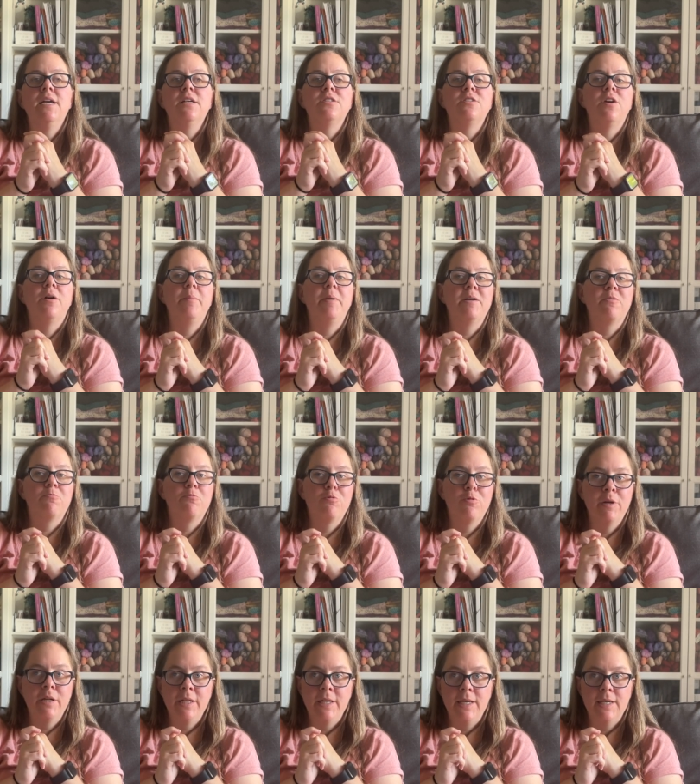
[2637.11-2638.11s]
So I'm
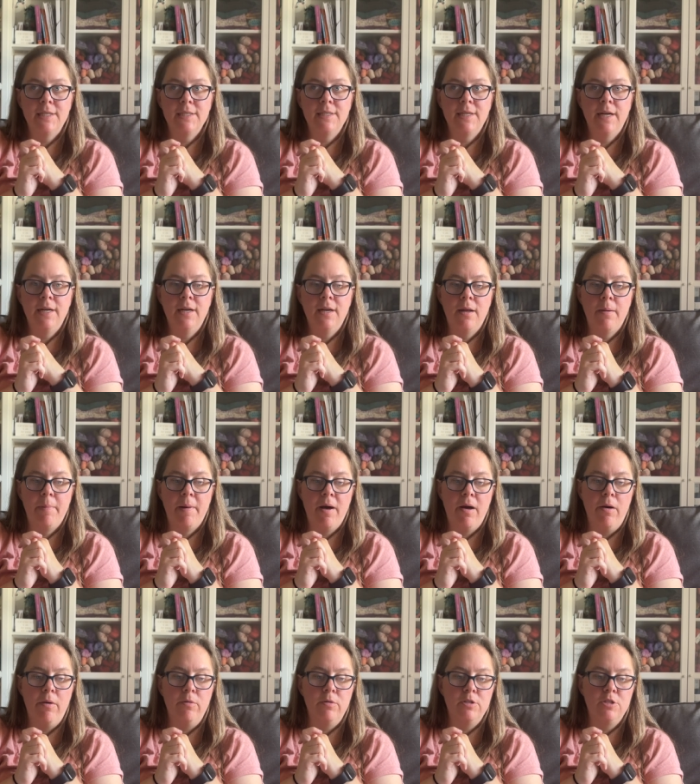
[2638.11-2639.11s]
really excited
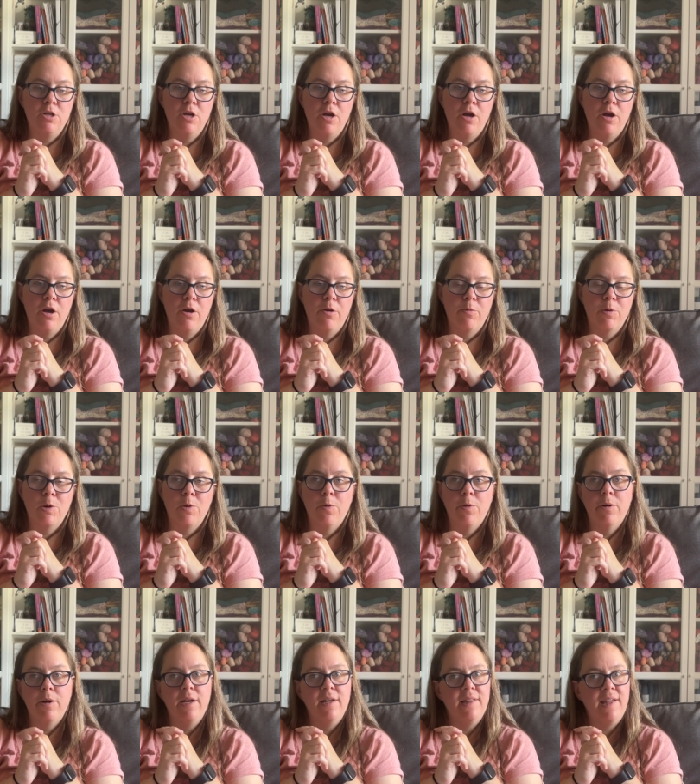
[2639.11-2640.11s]
about
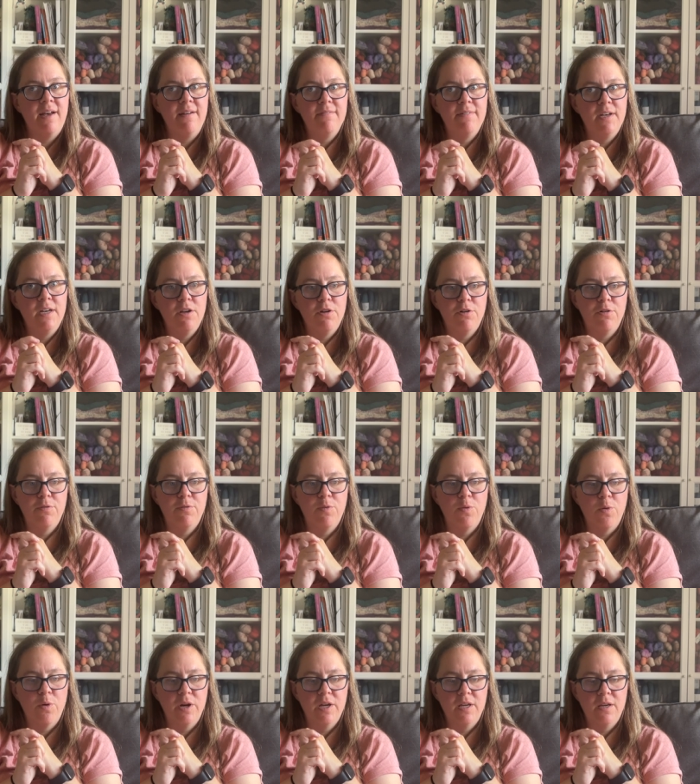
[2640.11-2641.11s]
recording that video
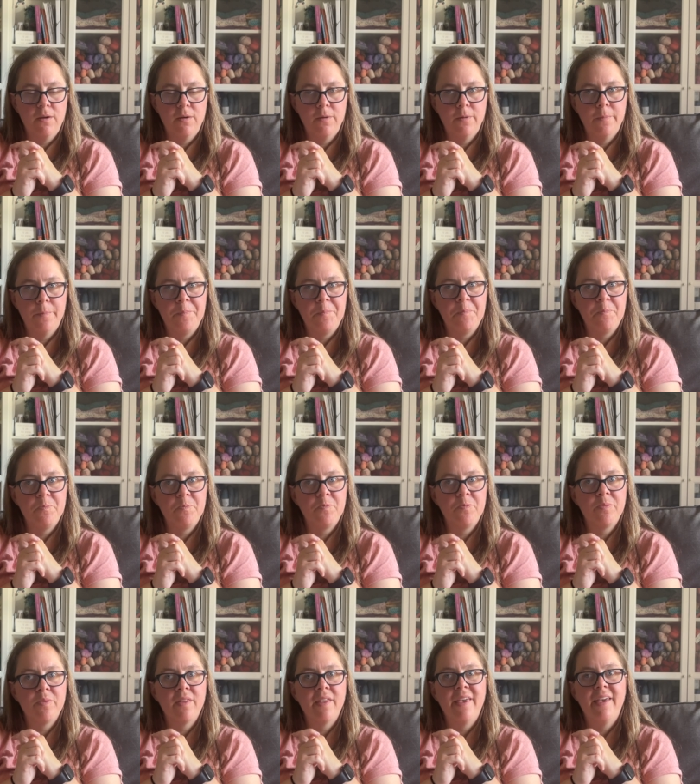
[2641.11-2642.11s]
for you.
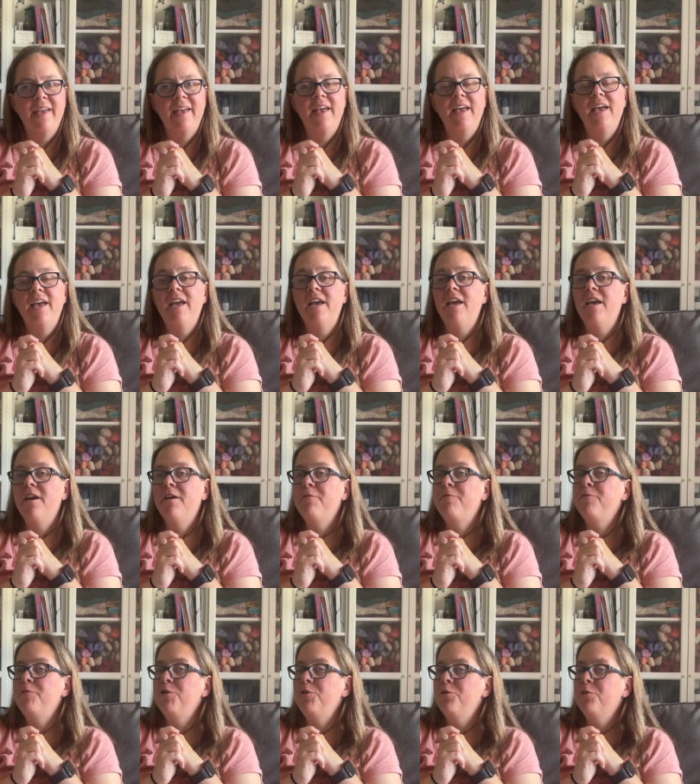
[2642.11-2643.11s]

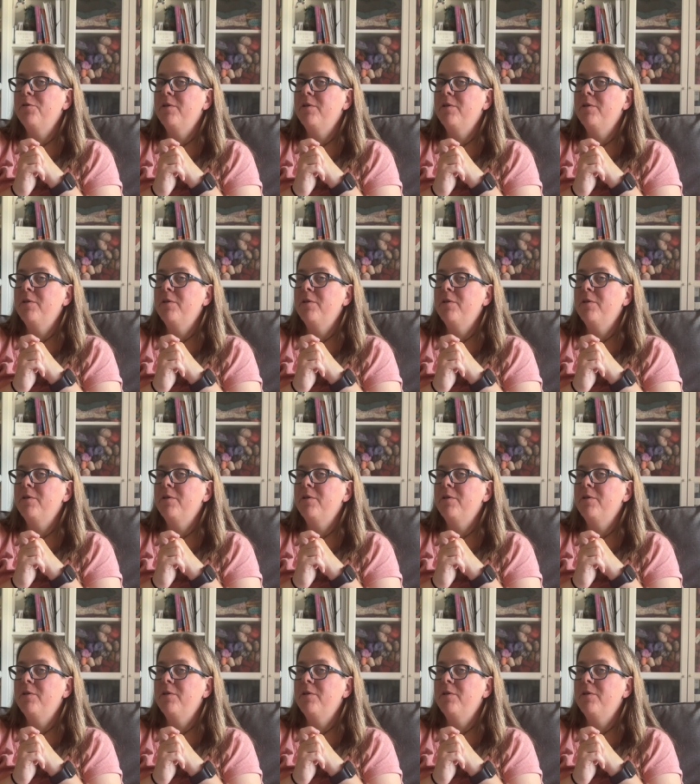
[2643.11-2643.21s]
If you